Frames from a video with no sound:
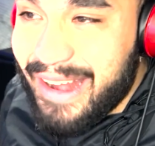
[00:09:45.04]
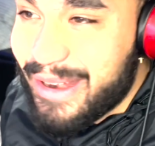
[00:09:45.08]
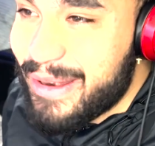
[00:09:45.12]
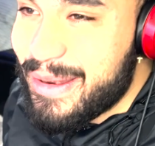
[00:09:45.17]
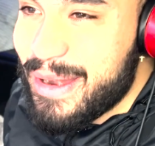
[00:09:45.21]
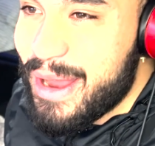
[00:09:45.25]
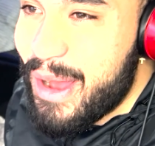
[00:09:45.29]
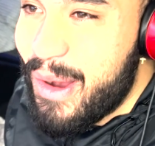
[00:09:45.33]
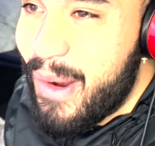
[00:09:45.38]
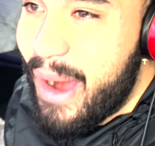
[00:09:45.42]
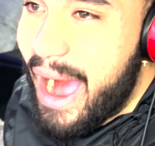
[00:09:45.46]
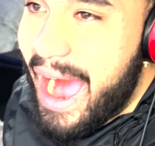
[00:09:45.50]

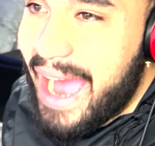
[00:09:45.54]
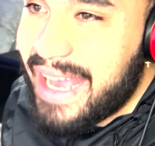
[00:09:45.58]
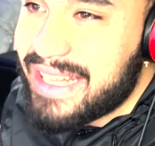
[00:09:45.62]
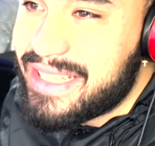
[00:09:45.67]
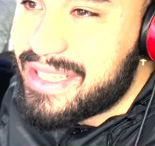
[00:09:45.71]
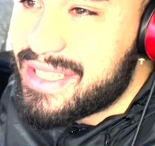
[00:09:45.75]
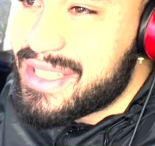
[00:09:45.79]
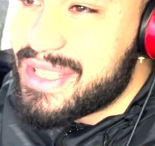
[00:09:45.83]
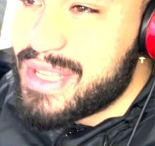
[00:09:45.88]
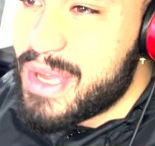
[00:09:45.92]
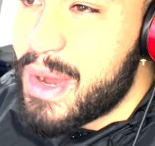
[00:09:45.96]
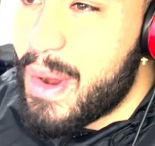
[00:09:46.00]
don't know. I
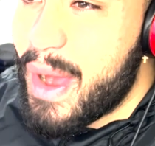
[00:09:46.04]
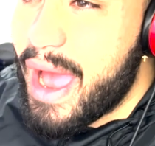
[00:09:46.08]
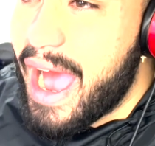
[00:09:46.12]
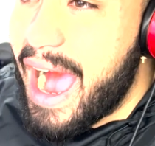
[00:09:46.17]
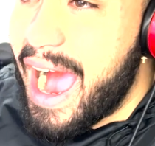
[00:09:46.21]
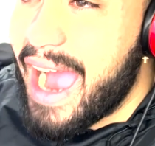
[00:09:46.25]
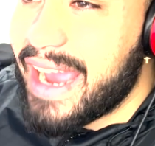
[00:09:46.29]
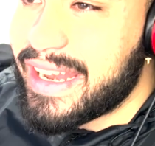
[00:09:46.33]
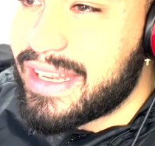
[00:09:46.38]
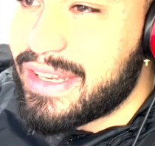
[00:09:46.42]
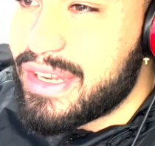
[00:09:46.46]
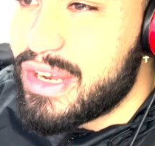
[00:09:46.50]
just knew it.
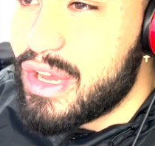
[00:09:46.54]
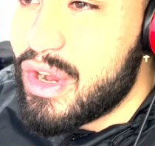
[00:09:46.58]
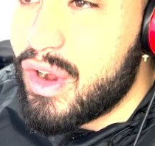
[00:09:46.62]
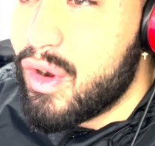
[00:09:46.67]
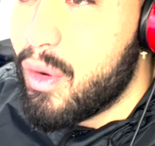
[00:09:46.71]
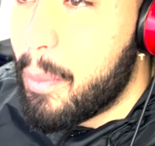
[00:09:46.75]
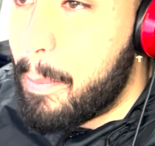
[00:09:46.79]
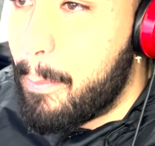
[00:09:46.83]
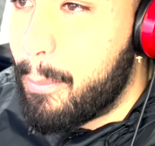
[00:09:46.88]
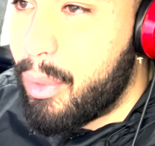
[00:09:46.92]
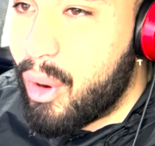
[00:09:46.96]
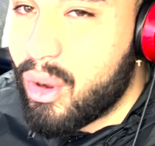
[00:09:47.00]
I
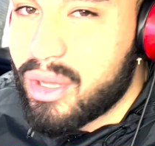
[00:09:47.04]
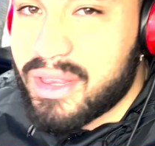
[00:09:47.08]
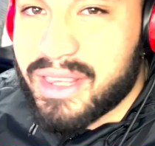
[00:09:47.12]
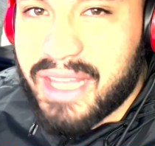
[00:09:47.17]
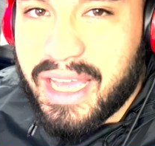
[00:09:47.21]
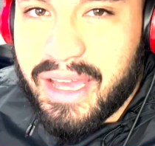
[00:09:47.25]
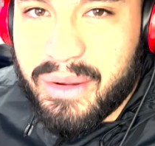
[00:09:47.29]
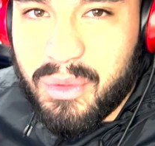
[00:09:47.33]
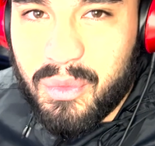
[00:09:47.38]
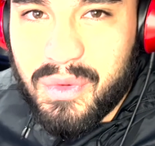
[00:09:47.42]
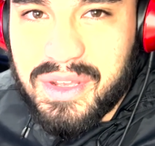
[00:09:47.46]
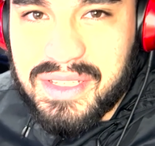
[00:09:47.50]
knew
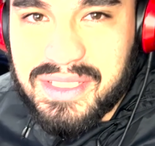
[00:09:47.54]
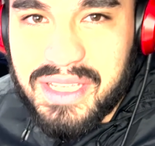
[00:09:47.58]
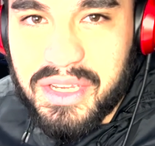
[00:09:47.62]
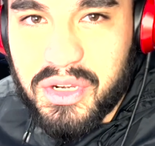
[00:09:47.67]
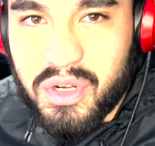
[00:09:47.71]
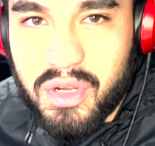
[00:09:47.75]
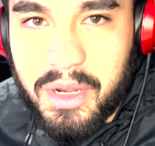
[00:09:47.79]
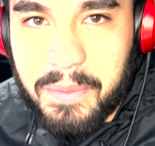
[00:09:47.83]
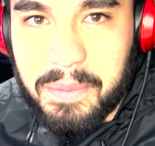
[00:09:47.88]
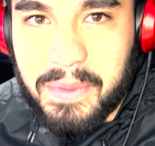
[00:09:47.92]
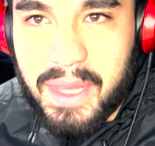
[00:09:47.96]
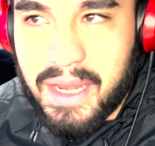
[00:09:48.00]
Poatan was a
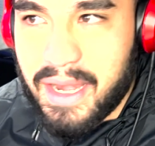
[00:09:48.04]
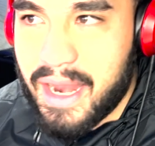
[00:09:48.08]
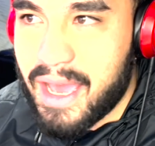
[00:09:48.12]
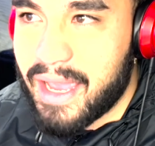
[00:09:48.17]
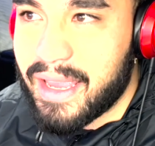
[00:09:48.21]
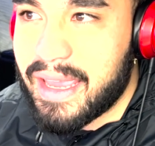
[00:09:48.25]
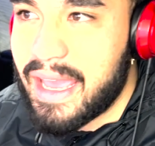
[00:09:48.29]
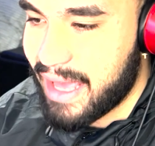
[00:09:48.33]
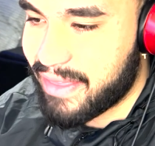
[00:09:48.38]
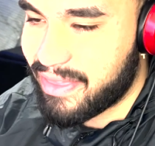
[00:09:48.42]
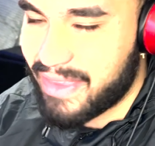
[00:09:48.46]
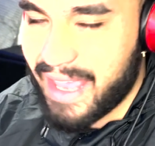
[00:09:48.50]

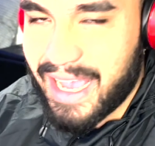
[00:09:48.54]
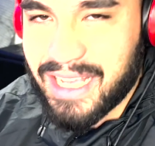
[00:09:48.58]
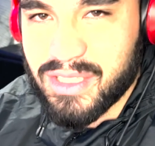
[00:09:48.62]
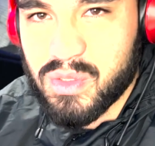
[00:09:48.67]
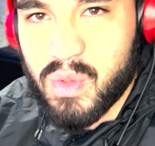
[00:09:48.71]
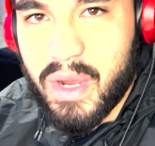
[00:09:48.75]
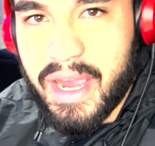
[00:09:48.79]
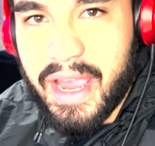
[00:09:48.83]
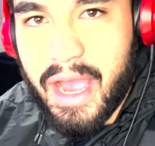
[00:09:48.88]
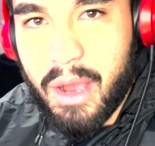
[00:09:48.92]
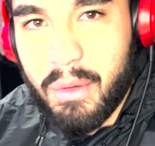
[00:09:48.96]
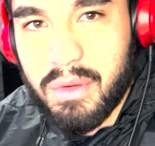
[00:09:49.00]
kryptonite. That's
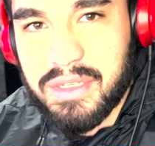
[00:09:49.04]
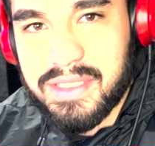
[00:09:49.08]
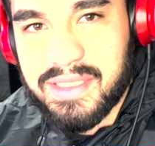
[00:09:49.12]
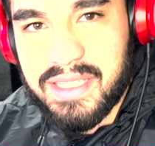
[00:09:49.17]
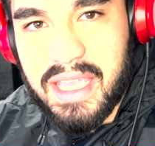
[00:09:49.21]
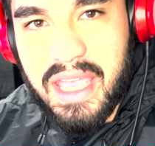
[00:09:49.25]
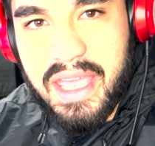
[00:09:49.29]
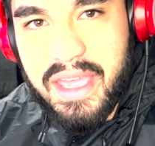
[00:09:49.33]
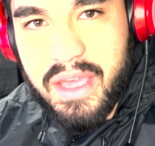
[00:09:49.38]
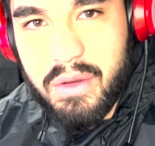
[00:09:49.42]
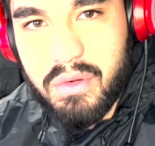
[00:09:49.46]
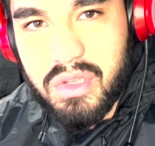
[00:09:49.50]
why I was
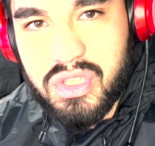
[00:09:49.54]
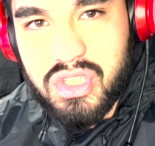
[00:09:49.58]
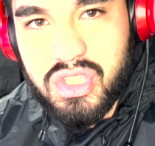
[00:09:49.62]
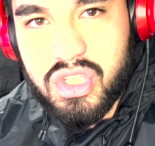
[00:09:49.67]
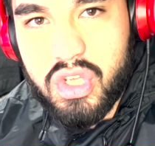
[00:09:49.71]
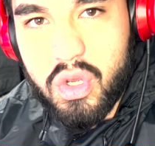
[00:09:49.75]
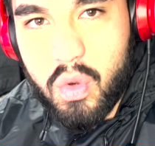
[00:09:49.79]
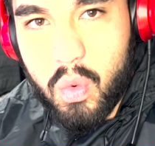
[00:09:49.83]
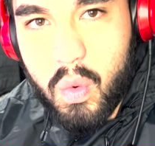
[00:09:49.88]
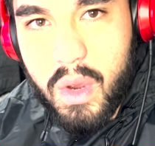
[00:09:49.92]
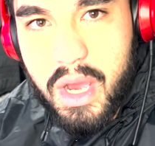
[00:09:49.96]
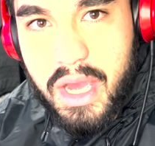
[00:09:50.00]
saying it was
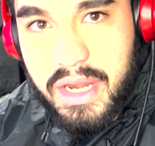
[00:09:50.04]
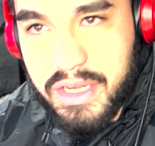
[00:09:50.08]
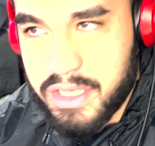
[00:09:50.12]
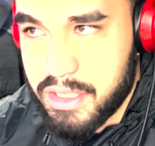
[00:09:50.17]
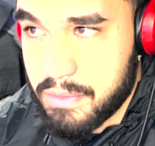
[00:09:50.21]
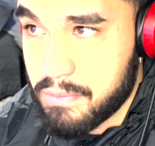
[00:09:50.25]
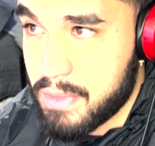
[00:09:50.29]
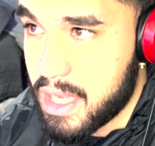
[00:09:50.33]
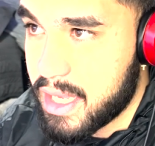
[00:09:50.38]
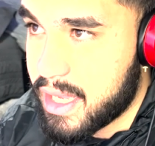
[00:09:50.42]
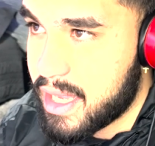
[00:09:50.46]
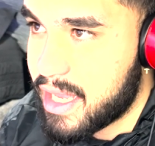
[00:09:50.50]
2-1
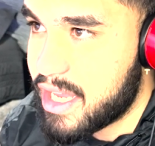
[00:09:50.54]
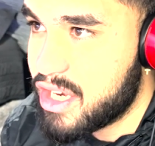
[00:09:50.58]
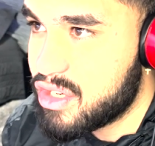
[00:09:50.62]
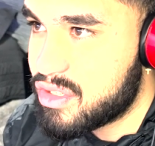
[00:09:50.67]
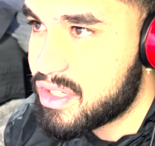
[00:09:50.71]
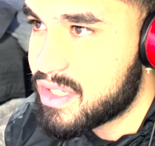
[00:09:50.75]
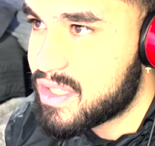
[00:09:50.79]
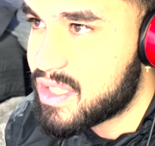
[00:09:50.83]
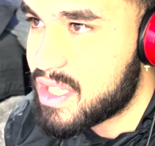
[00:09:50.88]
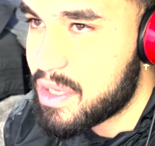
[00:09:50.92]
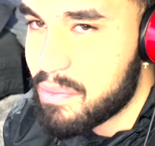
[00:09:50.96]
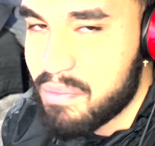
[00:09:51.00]
to make it
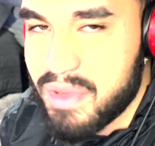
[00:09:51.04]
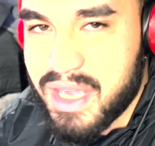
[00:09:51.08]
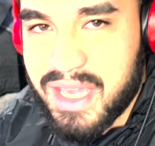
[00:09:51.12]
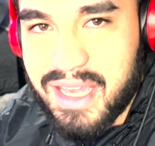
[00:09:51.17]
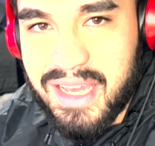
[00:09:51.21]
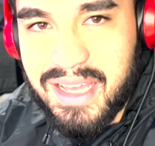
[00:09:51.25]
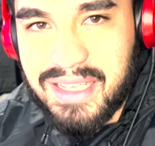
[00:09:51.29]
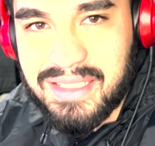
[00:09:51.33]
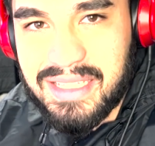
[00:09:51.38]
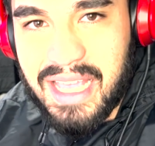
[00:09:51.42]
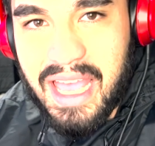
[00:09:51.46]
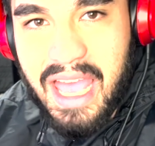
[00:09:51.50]
interesting,
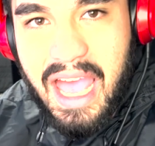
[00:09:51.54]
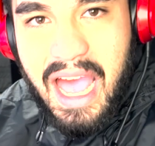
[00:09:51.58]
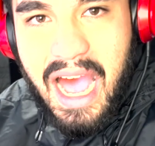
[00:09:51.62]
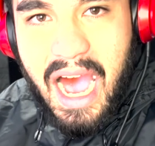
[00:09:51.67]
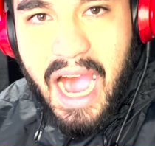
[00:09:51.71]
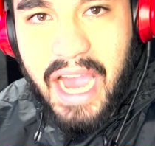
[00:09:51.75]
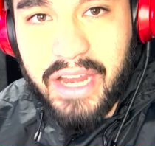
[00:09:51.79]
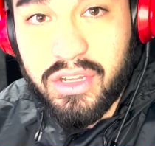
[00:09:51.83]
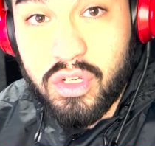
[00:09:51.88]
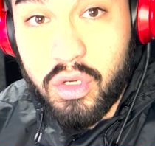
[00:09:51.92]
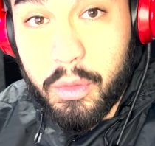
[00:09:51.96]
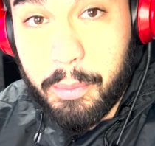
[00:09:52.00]
because
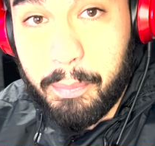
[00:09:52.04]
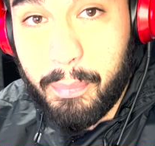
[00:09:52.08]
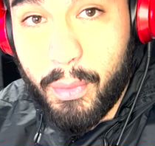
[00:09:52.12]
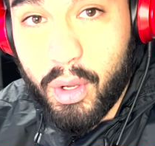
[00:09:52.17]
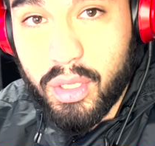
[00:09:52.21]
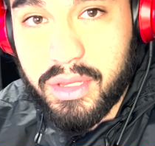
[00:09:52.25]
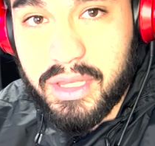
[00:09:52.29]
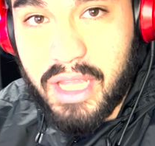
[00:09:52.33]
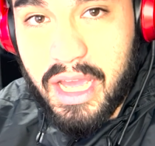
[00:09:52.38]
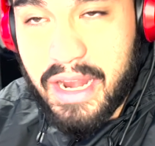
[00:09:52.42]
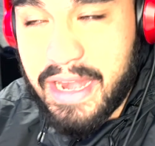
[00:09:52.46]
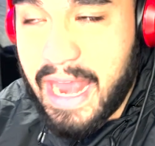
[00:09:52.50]
I knew
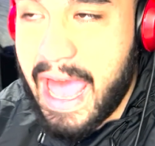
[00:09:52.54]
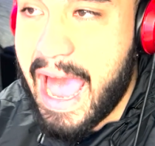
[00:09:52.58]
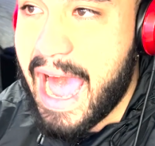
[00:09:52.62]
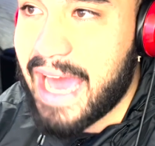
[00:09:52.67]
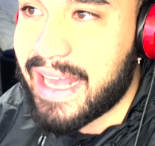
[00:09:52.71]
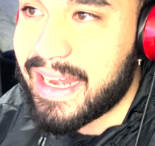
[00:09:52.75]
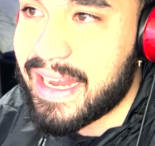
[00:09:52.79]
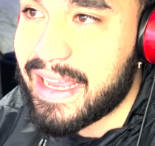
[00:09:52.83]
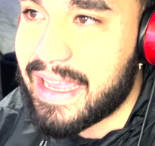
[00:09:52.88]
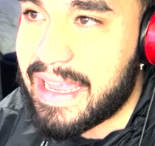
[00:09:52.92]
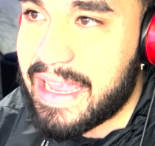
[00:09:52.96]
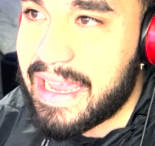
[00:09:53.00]
Poatan
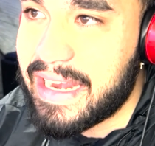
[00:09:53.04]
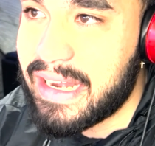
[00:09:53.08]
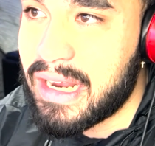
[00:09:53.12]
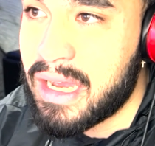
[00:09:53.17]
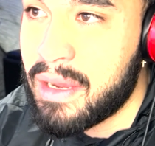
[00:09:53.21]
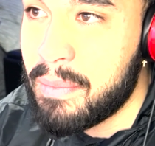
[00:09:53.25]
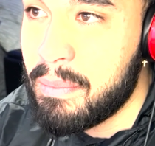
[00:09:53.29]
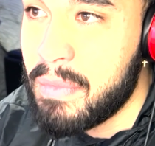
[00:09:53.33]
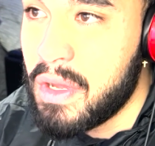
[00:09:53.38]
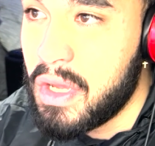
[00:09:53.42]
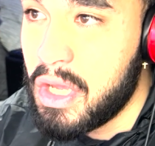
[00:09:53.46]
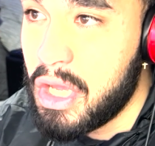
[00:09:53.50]
had it in
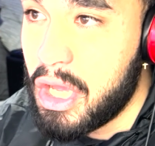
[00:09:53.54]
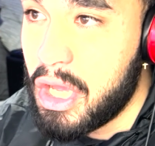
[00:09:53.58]
him.